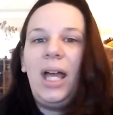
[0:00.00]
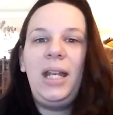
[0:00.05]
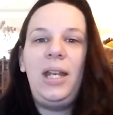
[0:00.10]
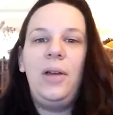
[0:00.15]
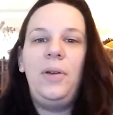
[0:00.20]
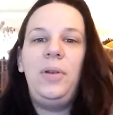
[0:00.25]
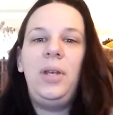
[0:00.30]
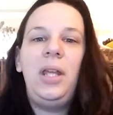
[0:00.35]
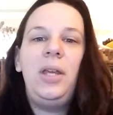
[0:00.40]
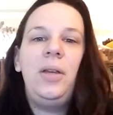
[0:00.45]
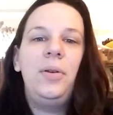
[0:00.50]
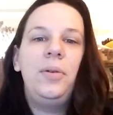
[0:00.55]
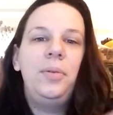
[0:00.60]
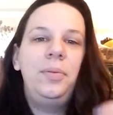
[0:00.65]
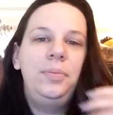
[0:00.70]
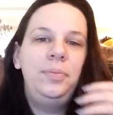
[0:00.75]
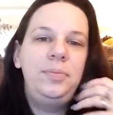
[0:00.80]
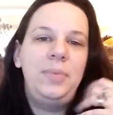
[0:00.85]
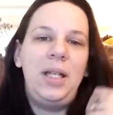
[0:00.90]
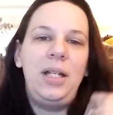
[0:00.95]
don't know.
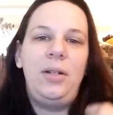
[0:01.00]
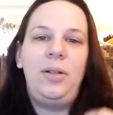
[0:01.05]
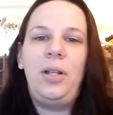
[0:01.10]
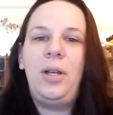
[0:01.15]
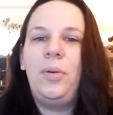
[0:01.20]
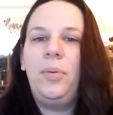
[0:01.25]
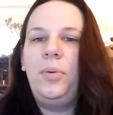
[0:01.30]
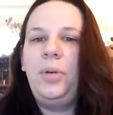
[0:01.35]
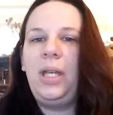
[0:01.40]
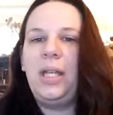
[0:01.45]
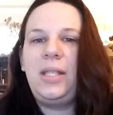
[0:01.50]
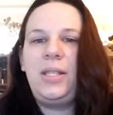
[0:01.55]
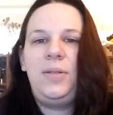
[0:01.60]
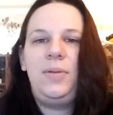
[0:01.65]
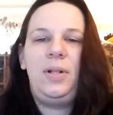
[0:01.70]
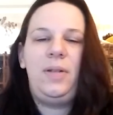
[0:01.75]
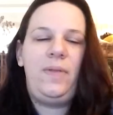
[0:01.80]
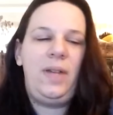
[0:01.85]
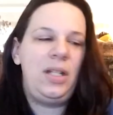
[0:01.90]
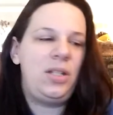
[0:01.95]
We'll get
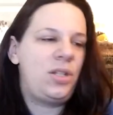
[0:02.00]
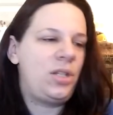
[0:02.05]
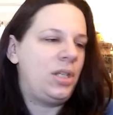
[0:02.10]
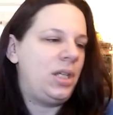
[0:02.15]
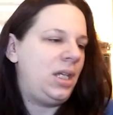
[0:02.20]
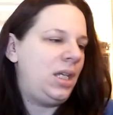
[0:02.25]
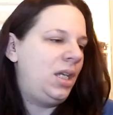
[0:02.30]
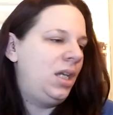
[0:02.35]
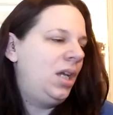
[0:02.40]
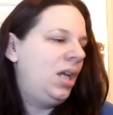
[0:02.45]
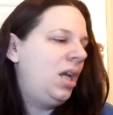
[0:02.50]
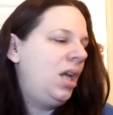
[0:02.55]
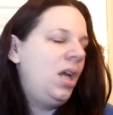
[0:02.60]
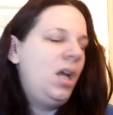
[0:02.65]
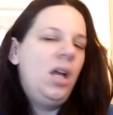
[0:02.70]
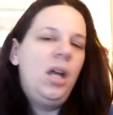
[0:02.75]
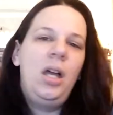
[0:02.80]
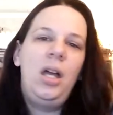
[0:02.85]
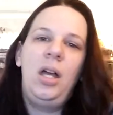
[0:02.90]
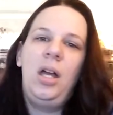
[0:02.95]
to it eventually.
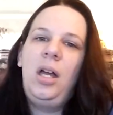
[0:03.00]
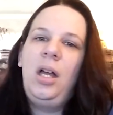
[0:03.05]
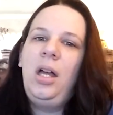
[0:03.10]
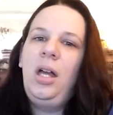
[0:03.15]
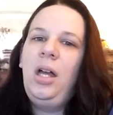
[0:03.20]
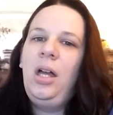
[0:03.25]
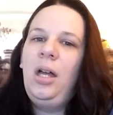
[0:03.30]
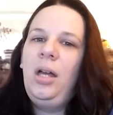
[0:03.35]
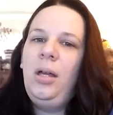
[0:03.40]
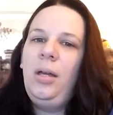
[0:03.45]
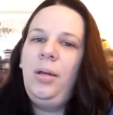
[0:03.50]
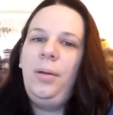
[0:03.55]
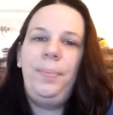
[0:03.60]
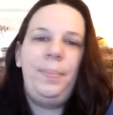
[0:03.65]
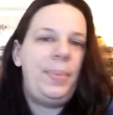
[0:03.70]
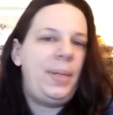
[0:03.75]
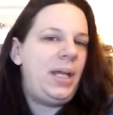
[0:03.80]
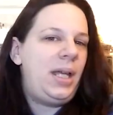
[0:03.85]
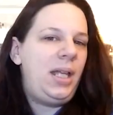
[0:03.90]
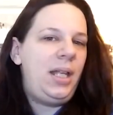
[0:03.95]

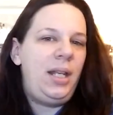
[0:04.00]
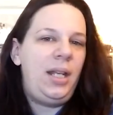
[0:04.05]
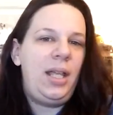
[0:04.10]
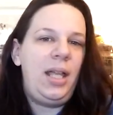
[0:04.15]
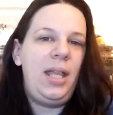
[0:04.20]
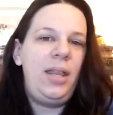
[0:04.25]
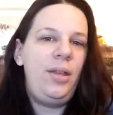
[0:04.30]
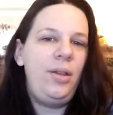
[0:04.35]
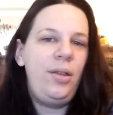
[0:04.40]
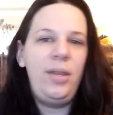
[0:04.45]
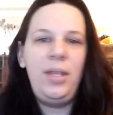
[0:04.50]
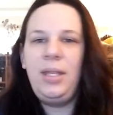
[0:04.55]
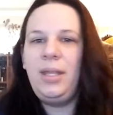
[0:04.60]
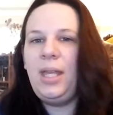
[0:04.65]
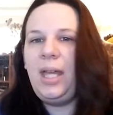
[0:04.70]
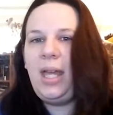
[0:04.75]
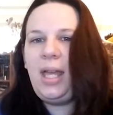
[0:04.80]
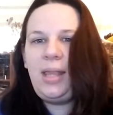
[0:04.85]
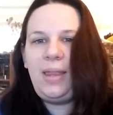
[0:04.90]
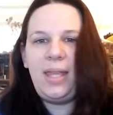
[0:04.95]
But other than
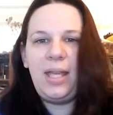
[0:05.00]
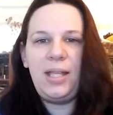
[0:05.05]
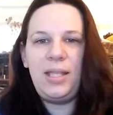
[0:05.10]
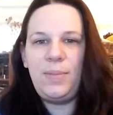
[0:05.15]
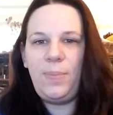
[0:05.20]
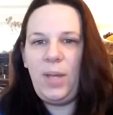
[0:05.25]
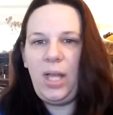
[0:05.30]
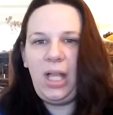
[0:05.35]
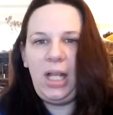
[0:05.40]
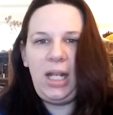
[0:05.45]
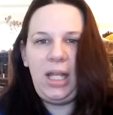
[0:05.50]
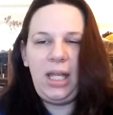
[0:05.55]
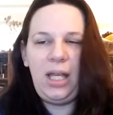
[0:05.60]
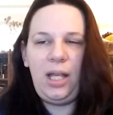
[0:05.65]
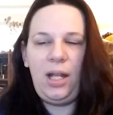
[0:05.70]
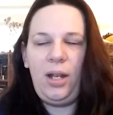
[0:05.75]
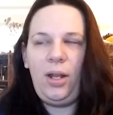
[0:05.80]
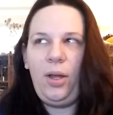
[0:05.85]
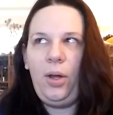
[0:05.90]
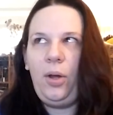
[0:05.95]
that, that's about
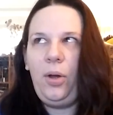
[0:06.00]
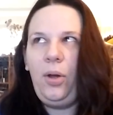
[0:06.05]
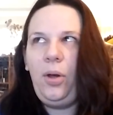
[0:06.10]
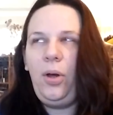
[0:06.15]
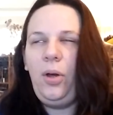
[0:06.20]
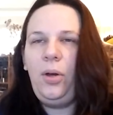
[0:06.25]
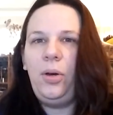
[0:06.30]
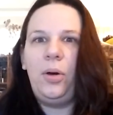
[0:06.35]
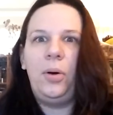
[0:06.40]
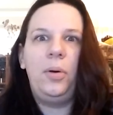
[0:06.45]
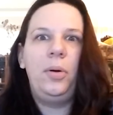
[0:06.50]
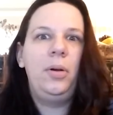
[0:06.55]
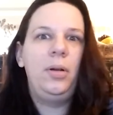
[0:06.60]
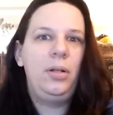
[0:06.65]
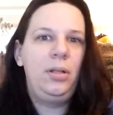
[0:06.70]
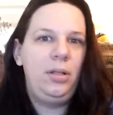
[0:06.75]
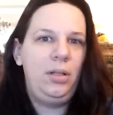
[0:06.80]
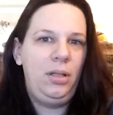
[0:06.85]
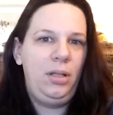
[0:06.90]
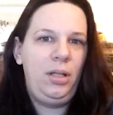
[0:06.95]
it. Oh,
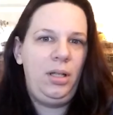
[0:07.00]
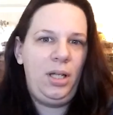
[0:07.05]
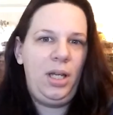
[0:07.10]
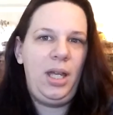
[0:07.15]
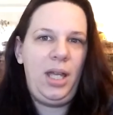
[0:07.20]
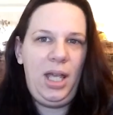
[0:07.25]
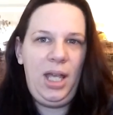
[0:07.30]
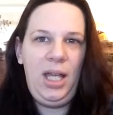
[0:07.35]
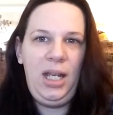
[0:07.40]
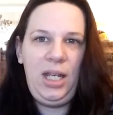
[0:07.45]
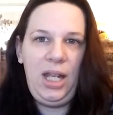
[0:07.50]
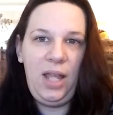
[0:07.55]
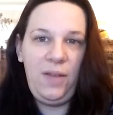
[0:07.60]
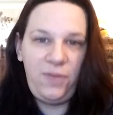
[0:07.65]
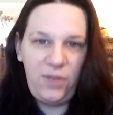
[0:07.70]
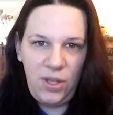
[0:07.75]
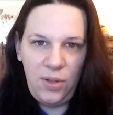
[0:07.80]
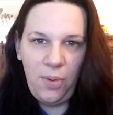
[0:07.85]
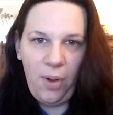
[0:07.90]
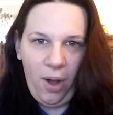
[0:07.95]
and
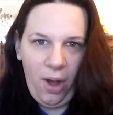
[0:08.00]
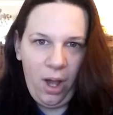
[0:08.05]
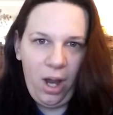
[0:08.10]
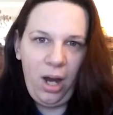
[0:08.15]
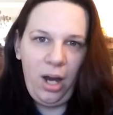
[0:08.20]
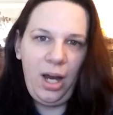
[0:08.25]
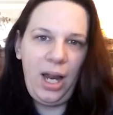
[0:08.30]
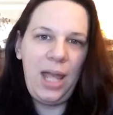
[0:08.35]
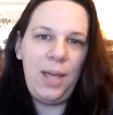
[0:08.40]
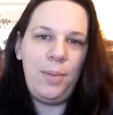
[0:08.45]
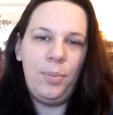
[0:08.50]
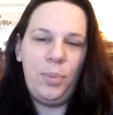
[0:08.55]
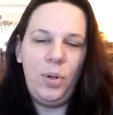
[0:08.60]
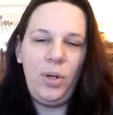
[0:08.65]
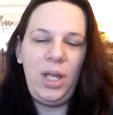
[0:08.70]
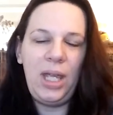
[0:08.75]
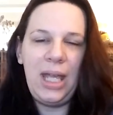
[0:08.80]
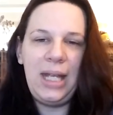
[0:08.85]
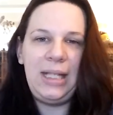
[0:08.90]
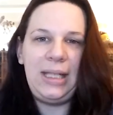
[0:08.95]
if you are a
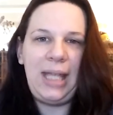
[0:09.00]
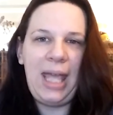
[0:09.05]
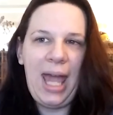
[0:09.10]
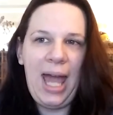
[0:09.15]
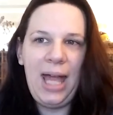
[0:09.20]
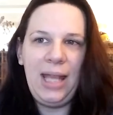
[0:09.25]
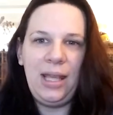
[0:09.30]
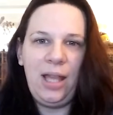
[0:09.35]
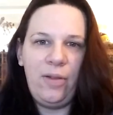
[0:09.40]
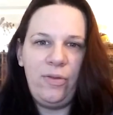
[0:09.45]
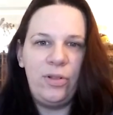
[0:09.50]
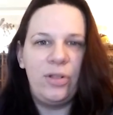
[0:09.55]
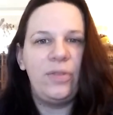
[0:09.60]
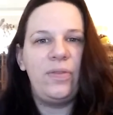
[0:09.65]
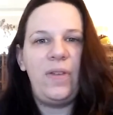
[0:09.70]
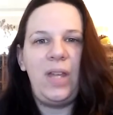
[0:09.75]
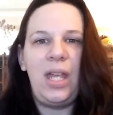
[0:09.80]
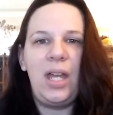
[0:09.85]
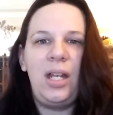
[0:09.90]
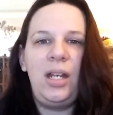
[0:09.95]
book and cat lover
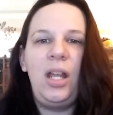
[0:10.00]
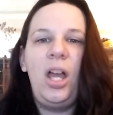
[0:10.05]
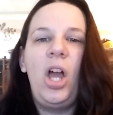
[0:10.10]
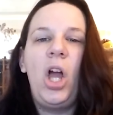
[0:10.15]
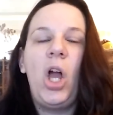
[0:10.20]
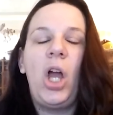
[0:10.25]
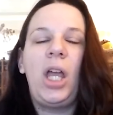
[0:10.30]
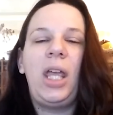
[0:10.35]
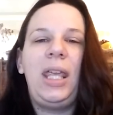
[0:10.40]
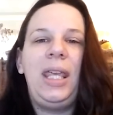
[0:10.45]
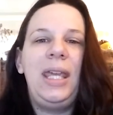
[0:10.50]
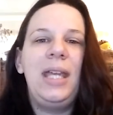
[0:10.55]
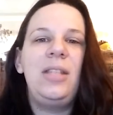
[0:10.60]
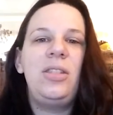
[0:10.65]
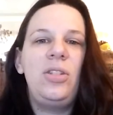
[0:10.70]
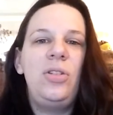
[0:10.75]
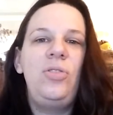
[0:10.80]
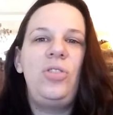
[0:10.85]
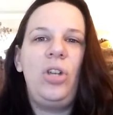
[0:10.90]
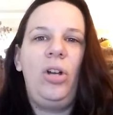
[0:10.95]
fan,
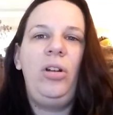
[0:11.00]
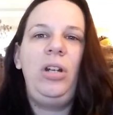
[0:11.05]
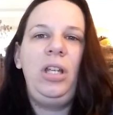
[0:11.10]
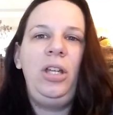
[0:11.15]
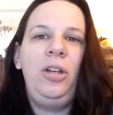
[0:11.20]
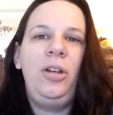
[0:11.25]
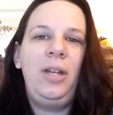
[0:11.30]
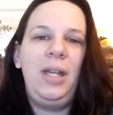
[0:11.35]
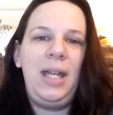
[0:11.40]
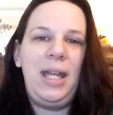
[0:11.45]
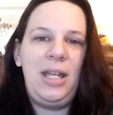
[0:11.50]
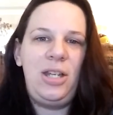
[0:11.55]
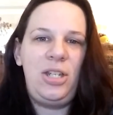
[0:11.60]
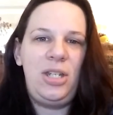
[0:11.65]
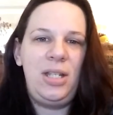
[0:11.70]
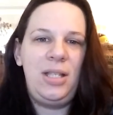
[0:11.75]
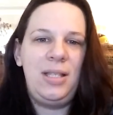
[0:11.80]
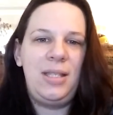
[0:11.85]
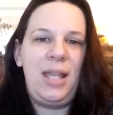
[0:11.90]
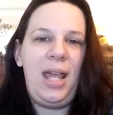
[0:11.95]
get to Charting
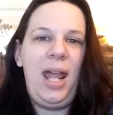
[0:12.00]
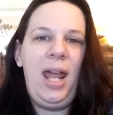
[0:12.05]
Creations